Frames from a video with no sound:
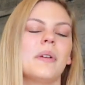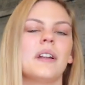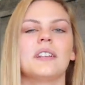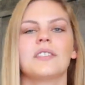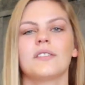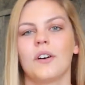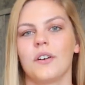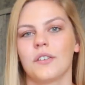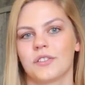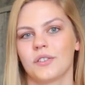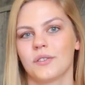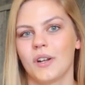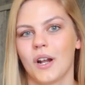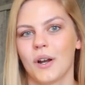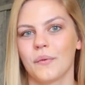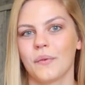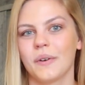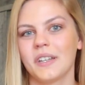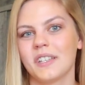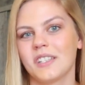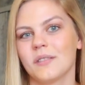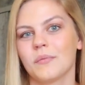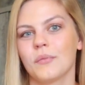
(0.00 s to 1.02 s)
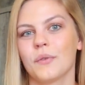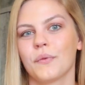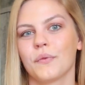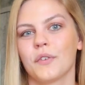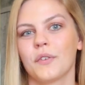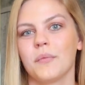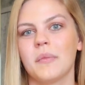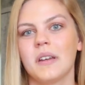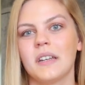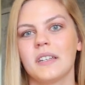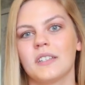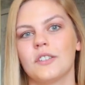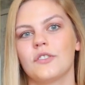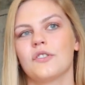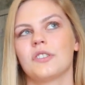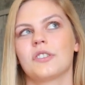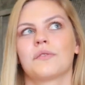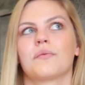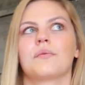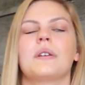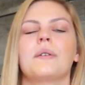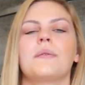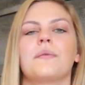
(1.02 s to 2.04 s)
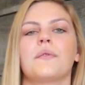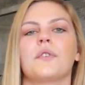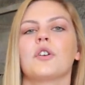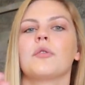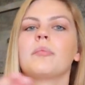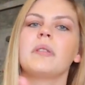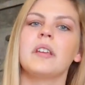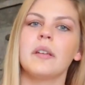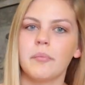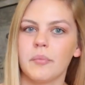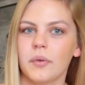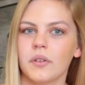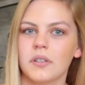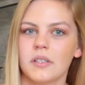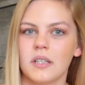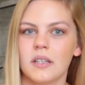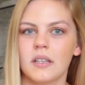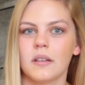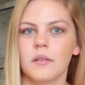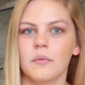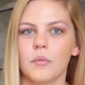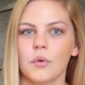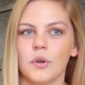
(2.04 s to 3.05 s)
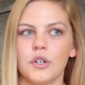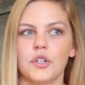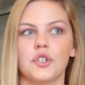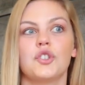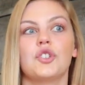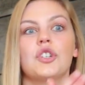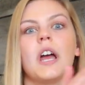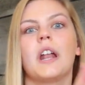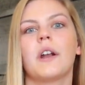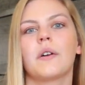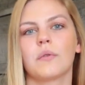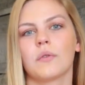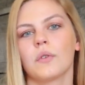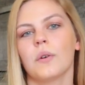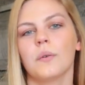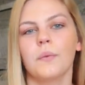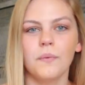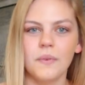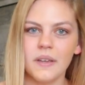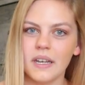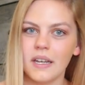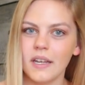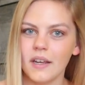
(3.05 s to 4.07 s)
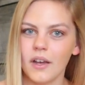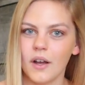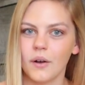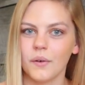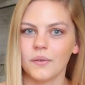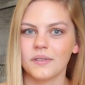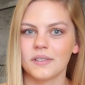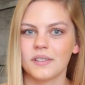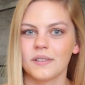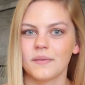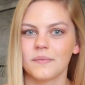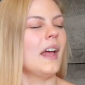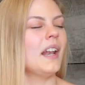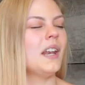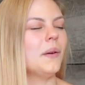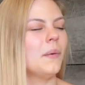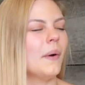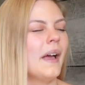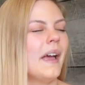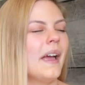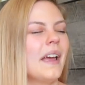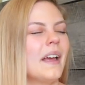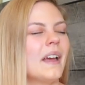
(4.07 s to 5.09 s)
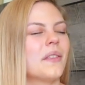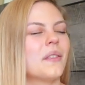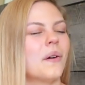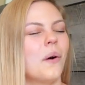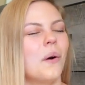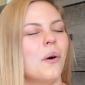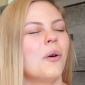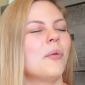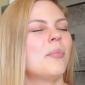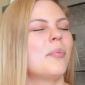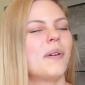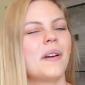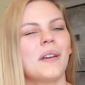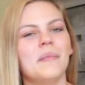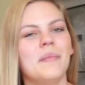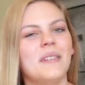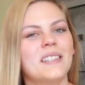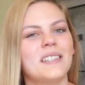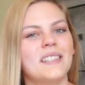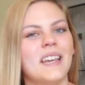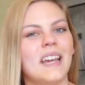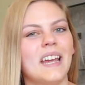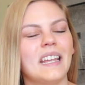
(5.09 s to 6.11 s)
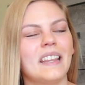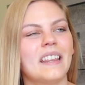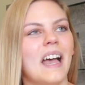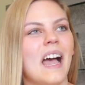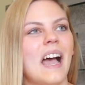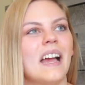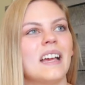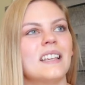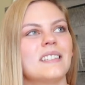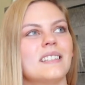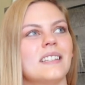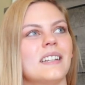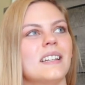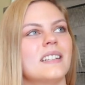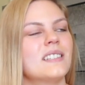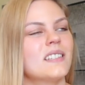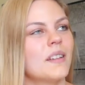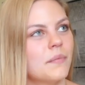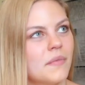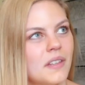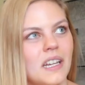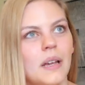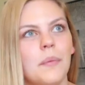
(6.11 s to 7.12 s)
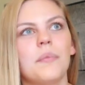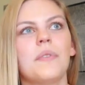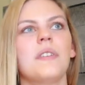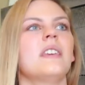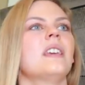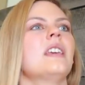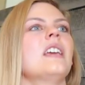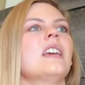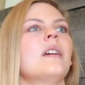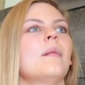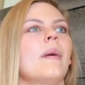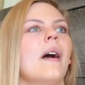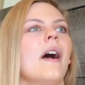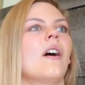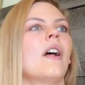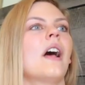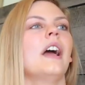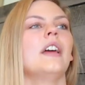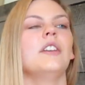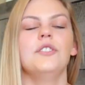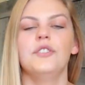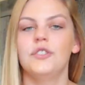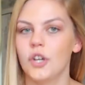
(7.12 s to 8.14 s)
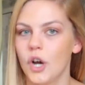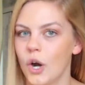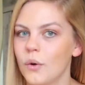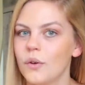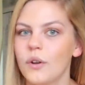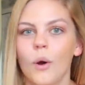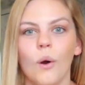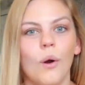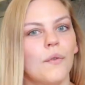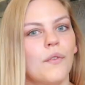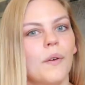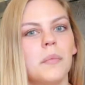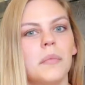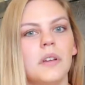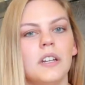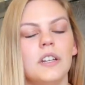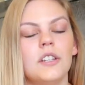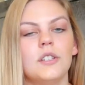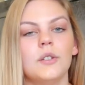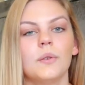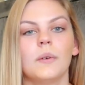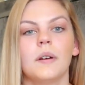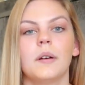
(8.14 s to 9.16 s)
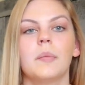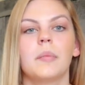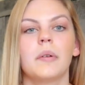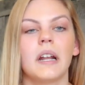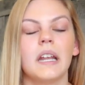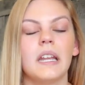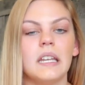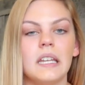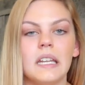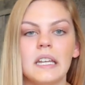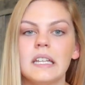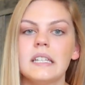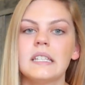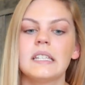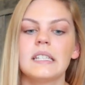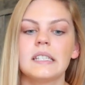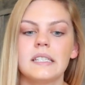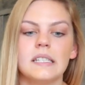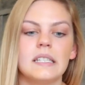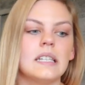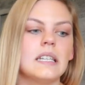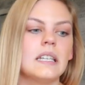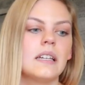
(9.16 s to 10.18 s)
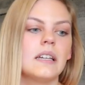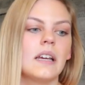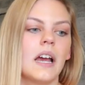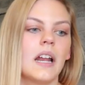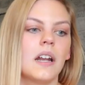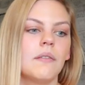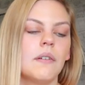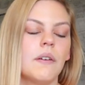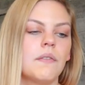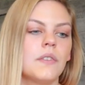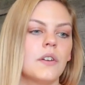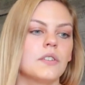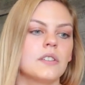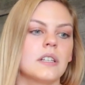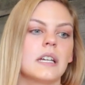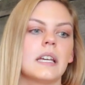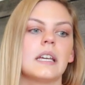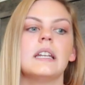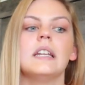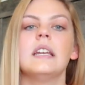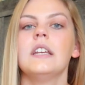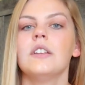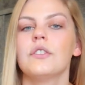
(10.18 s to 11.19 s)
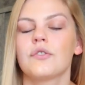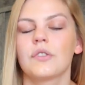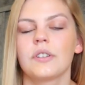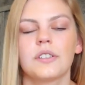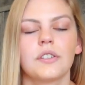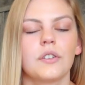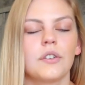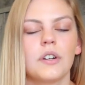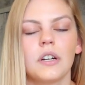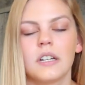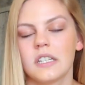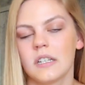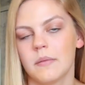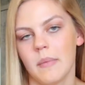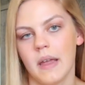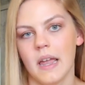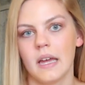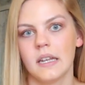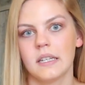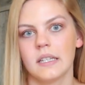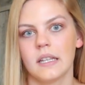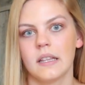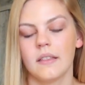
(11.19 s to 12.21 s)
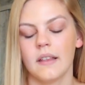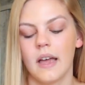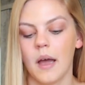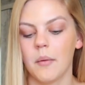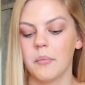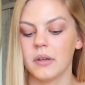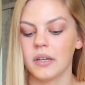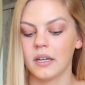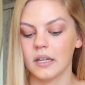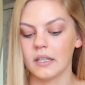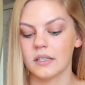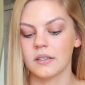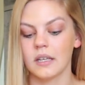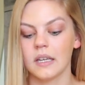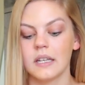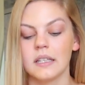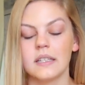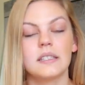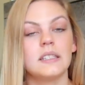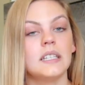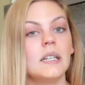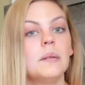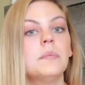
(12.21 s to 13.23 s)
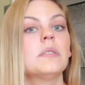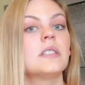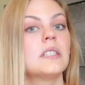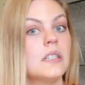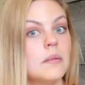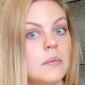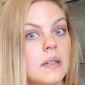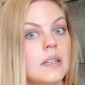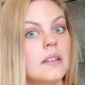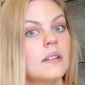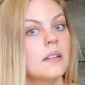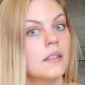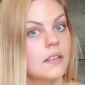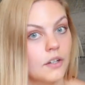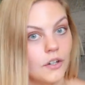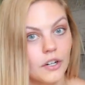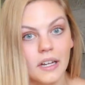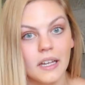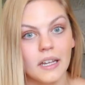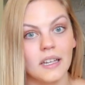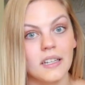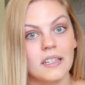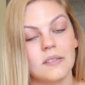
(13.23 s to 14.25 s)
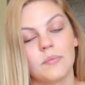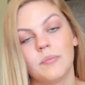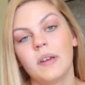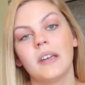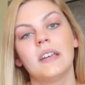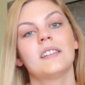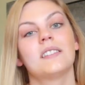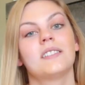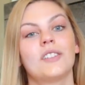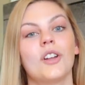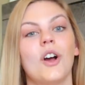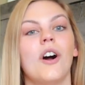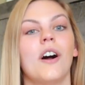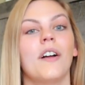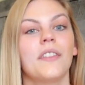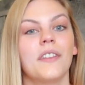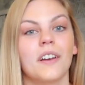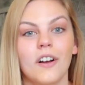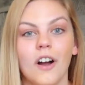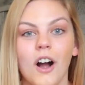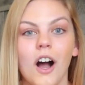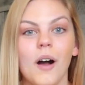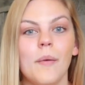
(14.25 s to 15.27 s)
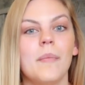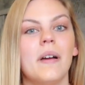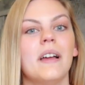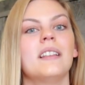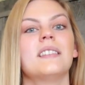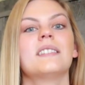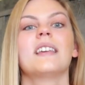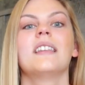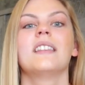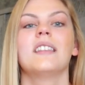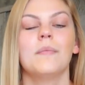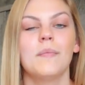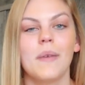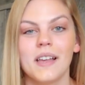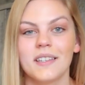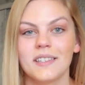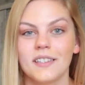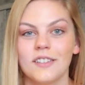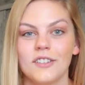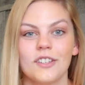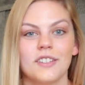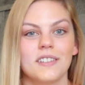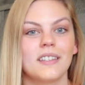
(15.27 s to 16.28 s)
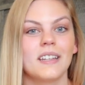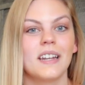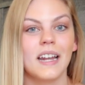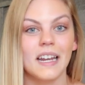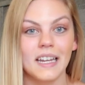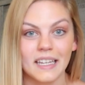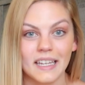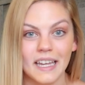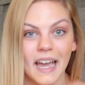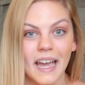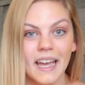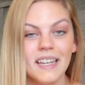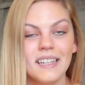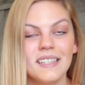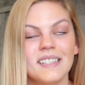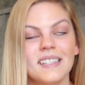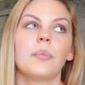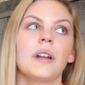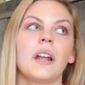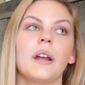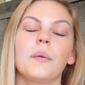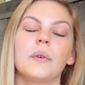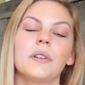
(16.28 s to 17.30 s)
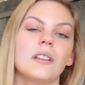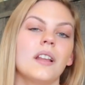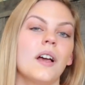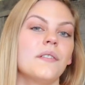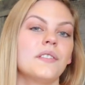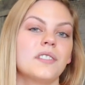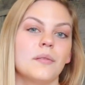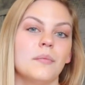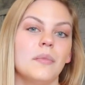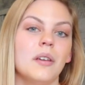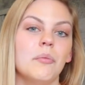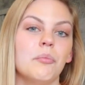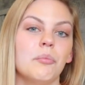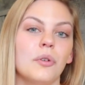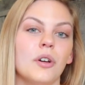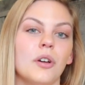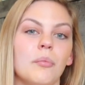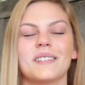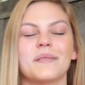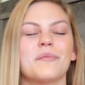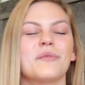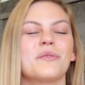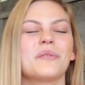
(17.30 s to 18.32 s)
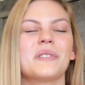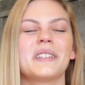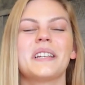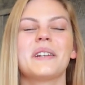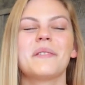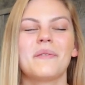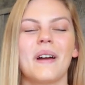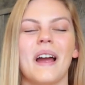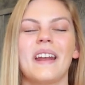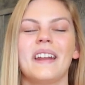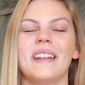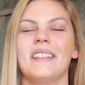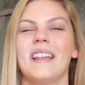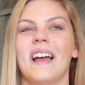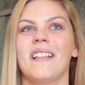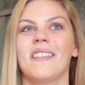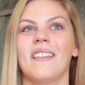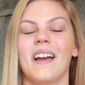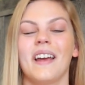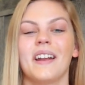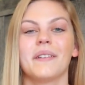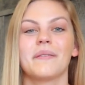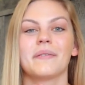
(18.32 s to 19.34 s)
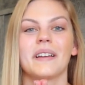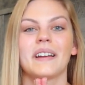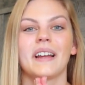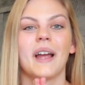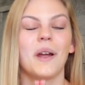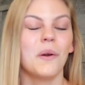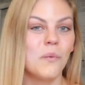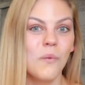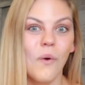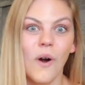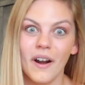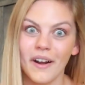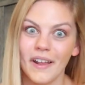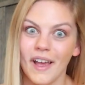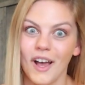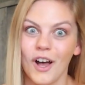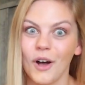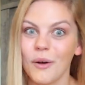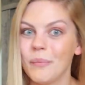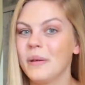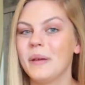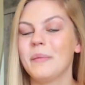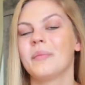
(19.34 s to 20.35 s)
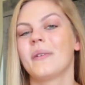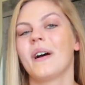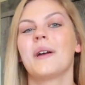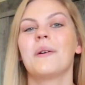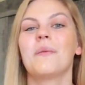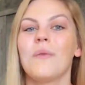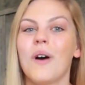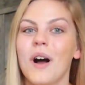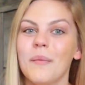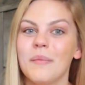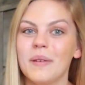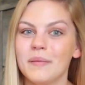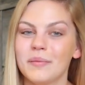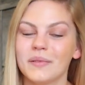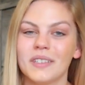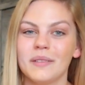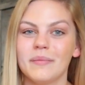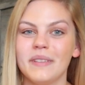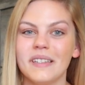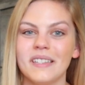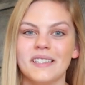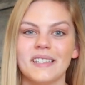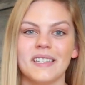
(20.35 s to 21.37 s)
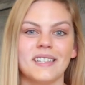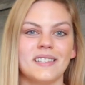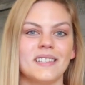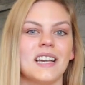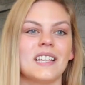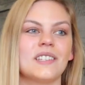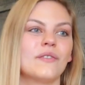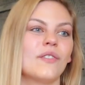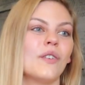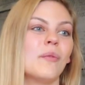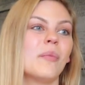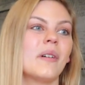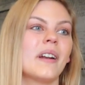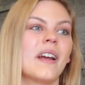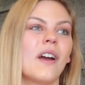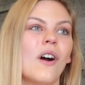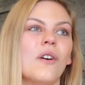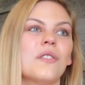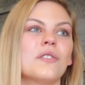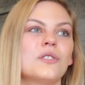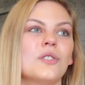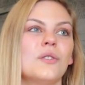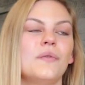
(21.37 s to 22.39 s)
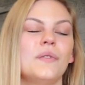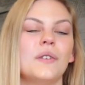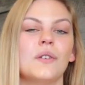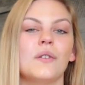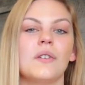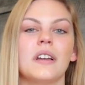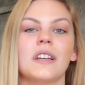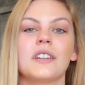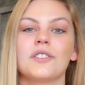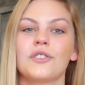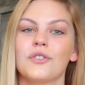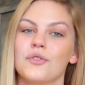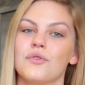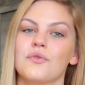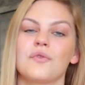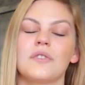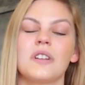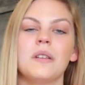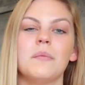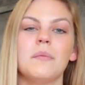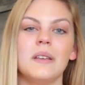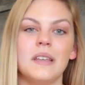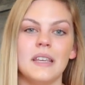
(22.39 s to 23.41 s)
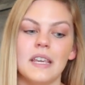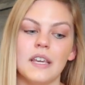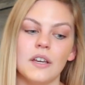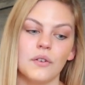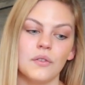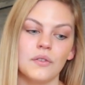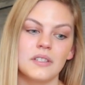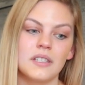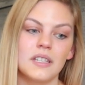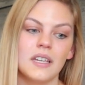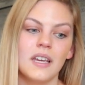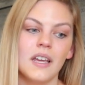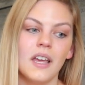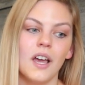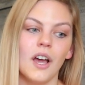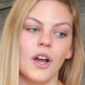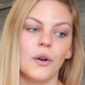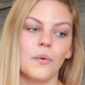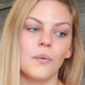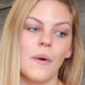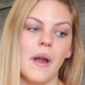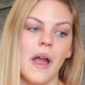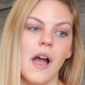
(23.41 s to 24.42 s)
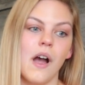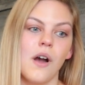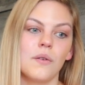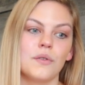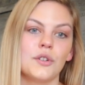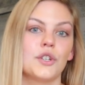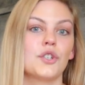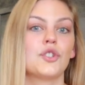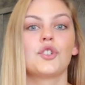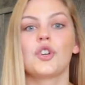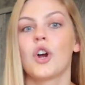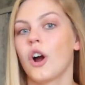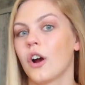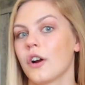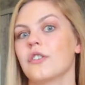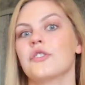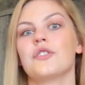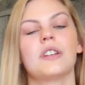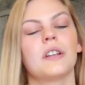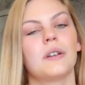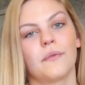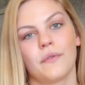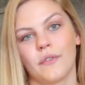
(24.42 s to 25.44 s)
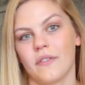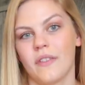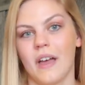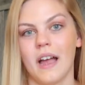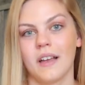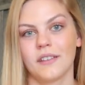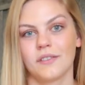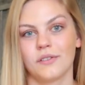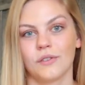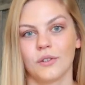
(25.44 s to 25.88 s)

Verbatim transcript: but it's also not reasonable for me to just refer people to the more general videos. Anyway, the whole point me saying that is that it's something I'm thinking about. I don't know if I'm gonna do it, but I need to see kind of if there's like an interest or a demand demand in that because it seems to me that there is based on the comments and the messages that I get, but I would love some input. I'm really writing that line of like, I wanna help people, I want people to be successful, but I also feel extreme guilt around charging for that